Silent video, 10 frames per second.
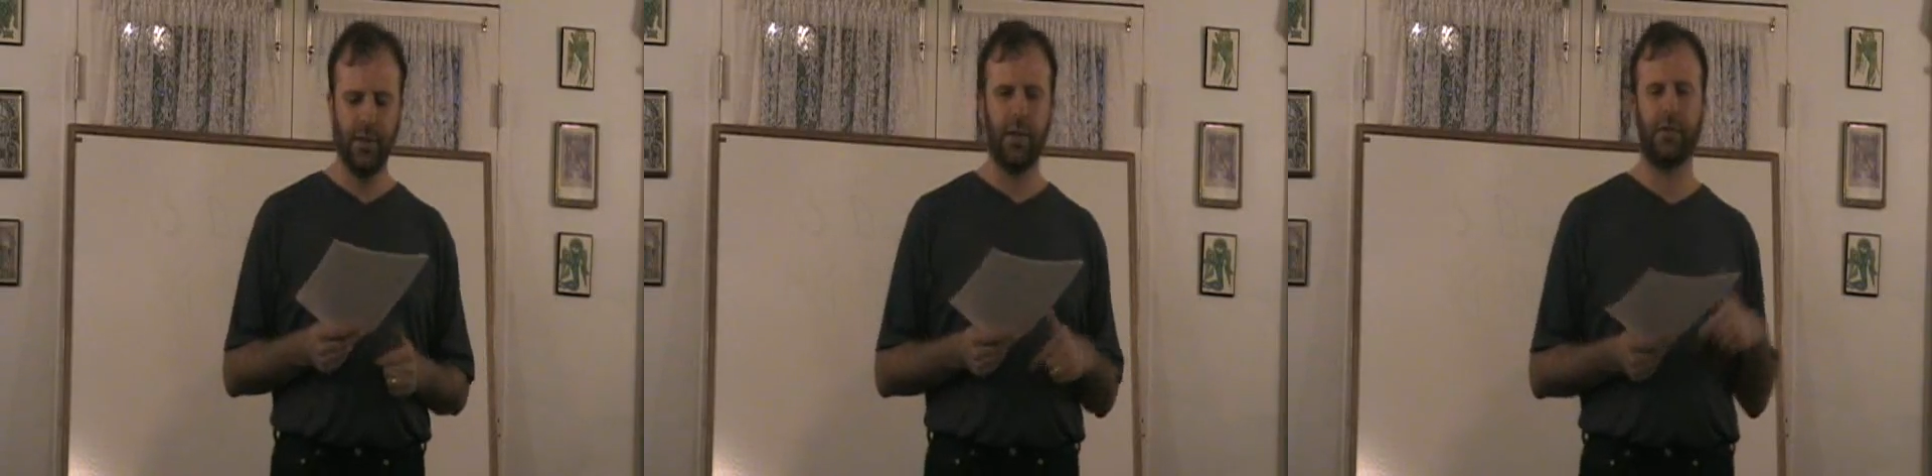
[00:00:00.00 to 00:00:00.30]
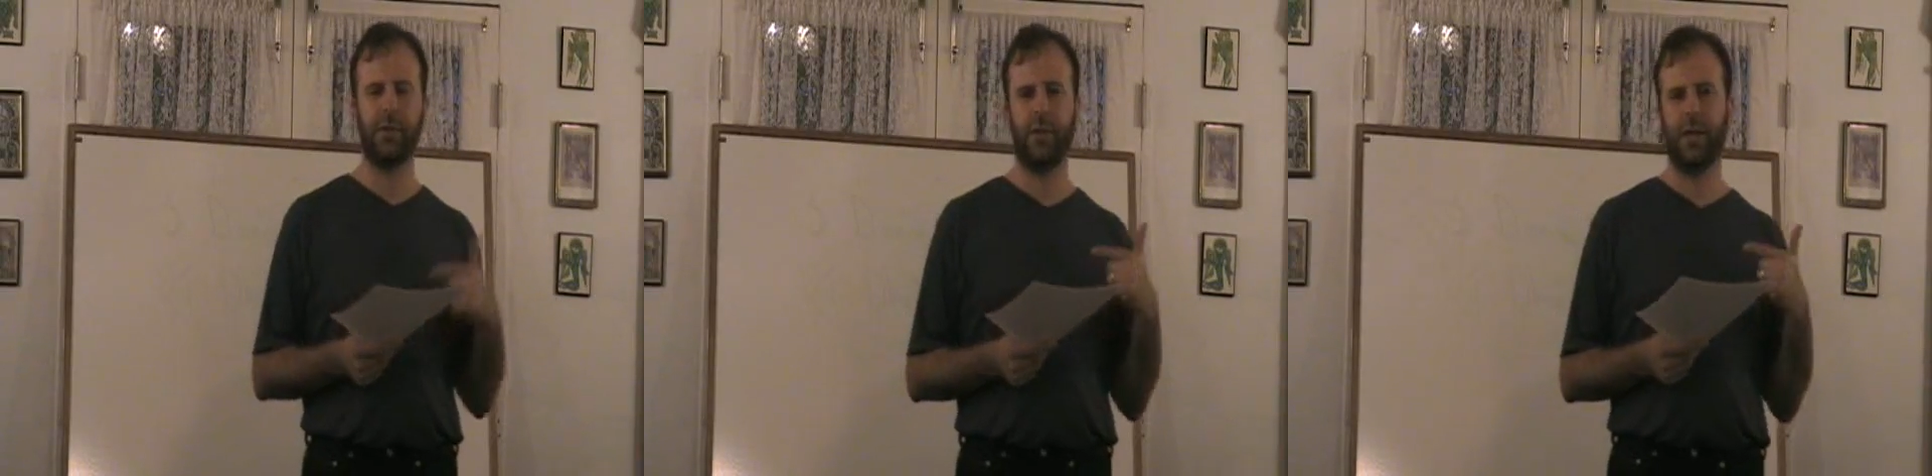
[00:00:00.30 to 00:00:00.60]
You
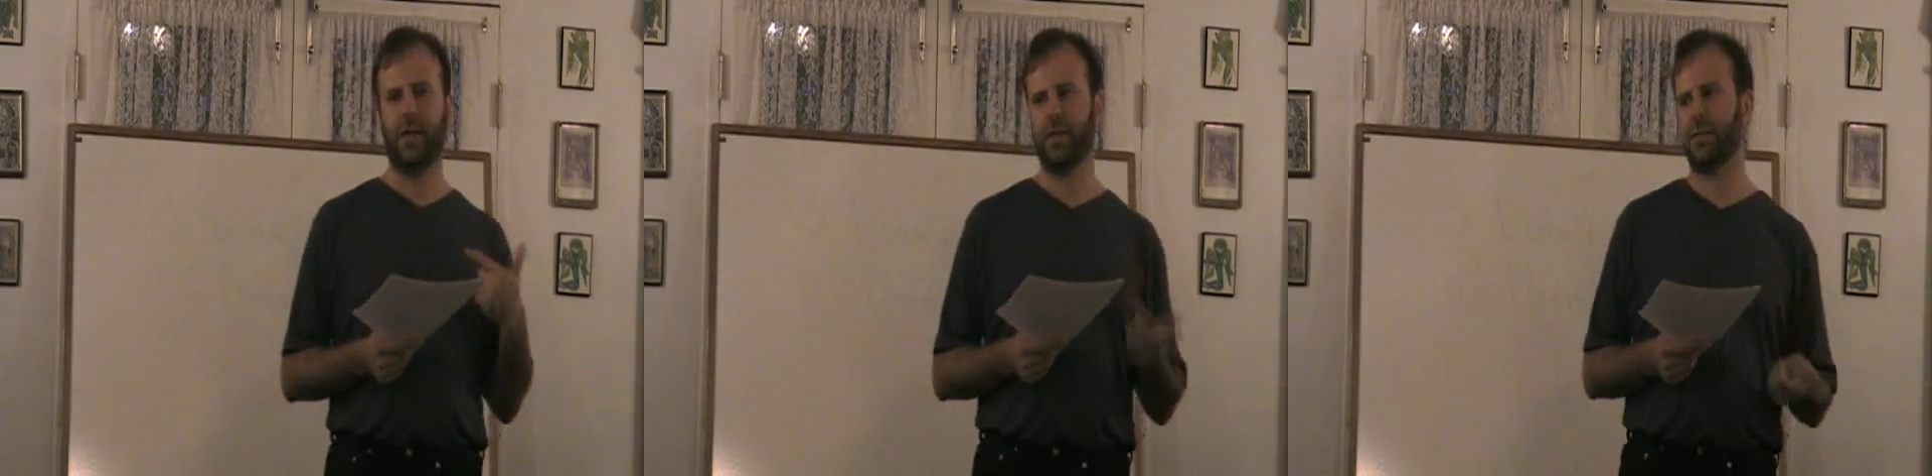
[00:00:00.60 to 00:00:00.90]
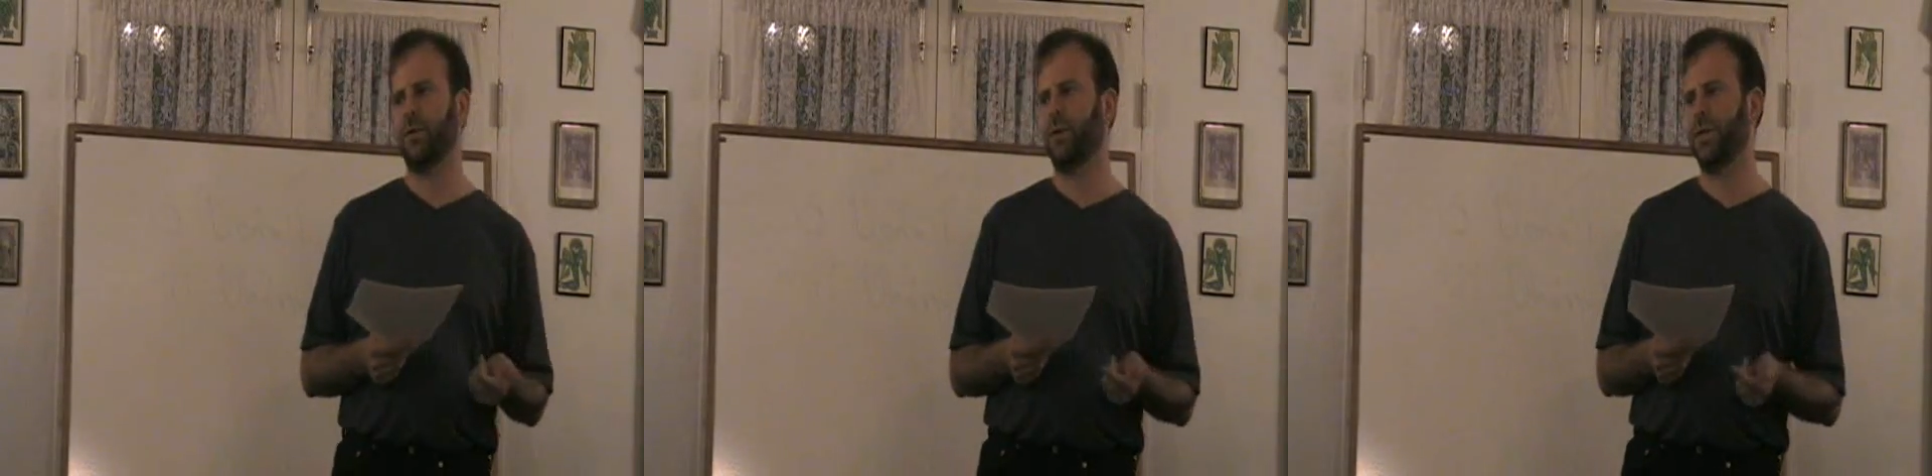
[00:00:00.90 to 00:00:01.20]
have to learn how to
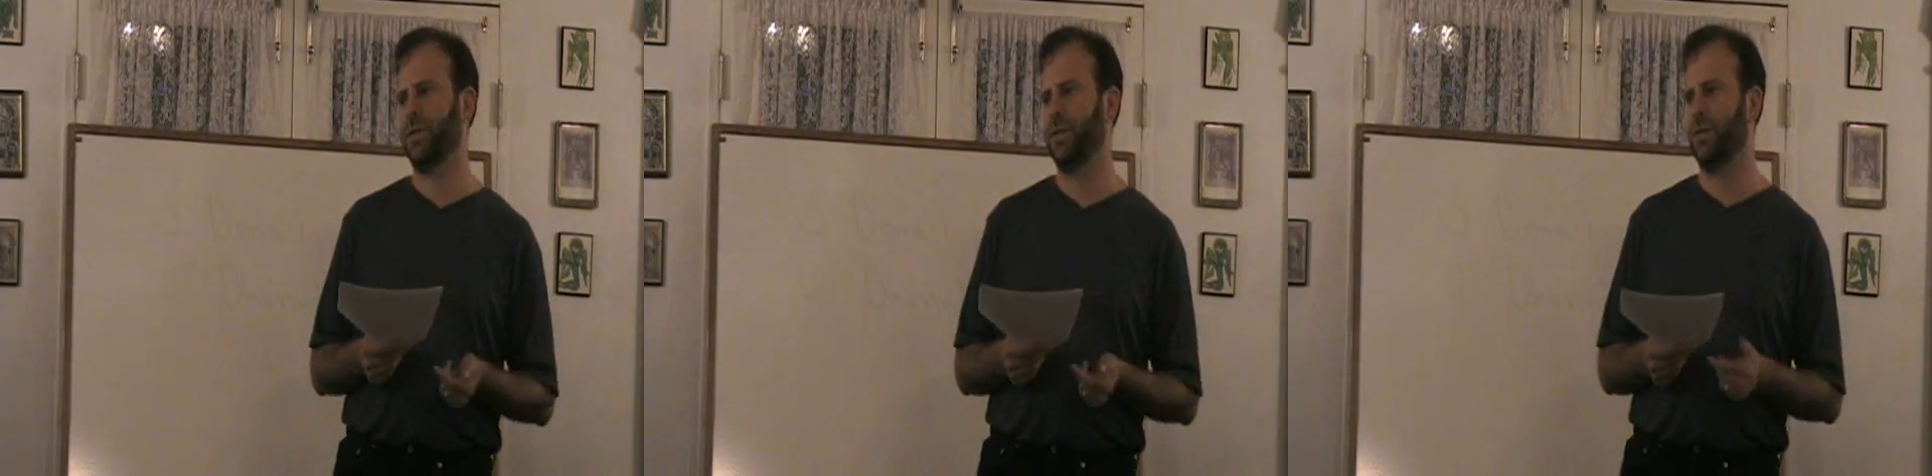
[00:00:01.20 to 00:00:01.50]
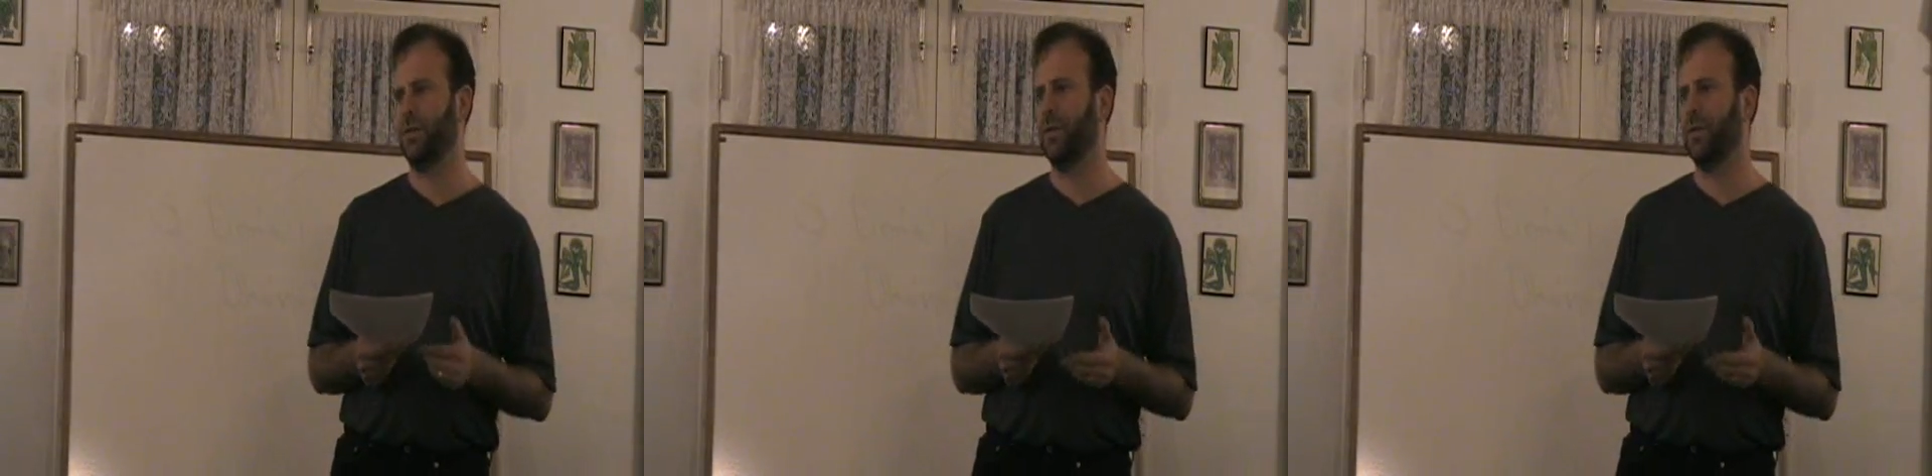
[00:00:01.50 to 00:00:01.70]
ask a question,